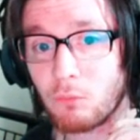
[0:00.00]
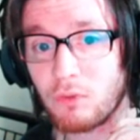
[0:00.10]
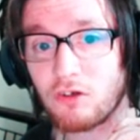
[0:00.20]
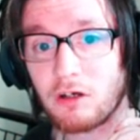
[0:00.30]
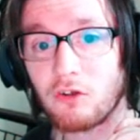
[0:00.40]

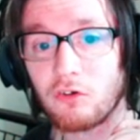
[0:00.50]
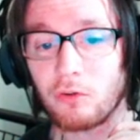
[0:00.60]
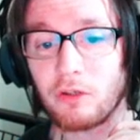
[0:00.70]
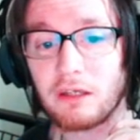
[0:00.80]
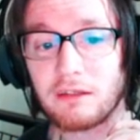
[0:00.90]
which I don't
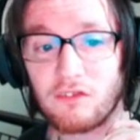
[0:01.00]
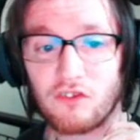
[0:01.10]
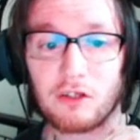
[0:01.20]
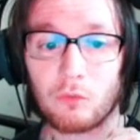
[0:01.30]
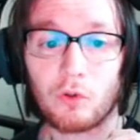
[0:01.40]
know how that's
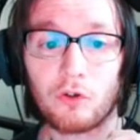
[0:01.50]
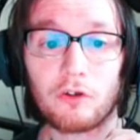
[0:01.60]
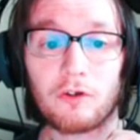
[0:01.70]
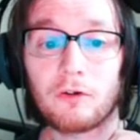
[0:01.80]
going to work